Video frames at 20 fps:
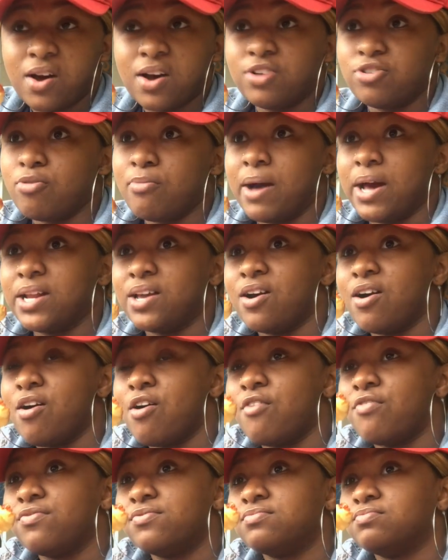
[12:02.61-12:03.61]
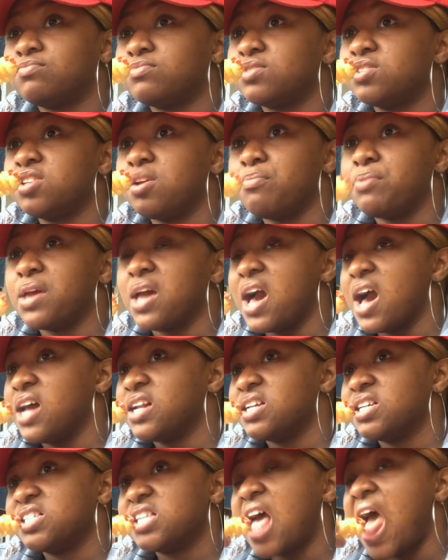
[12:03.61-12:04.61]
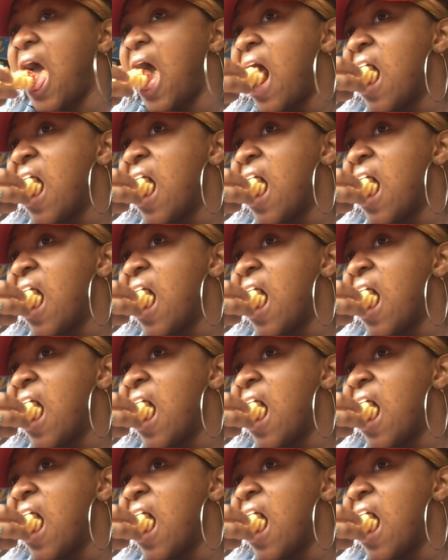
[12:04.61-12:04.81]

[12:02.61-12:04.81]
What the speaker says: cutting nobody off, to be honest.